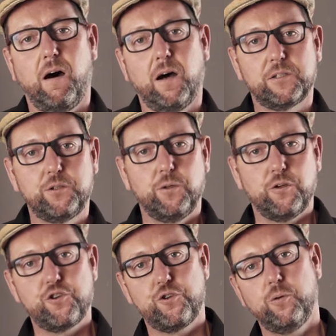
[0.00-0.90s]
are to
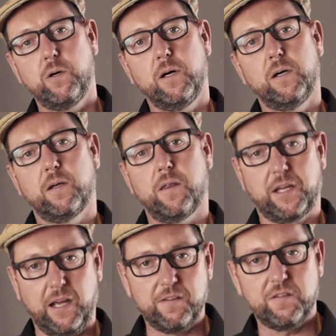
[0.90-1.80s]
ensure
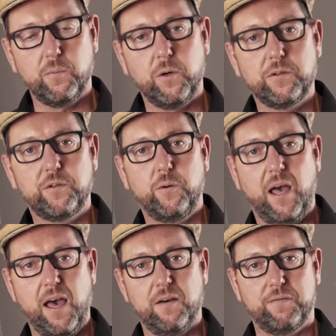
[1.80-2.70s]
the customer to
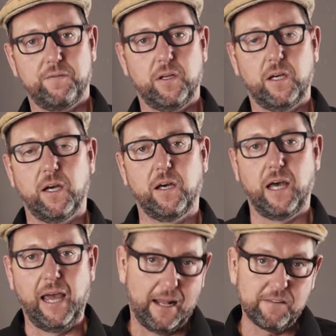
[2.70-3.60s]
have uh,
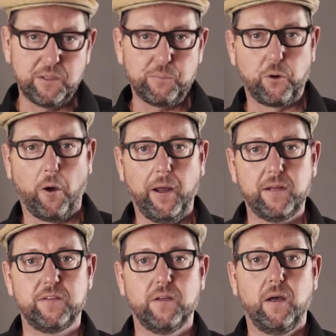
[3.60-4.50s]
a healthy
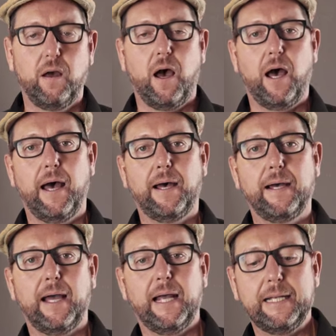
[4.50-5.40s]
product
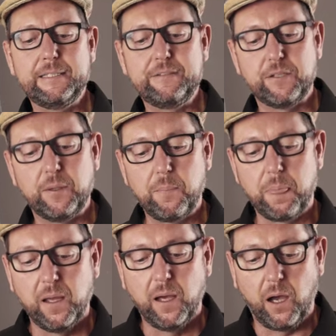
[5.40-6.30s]
uh, and um,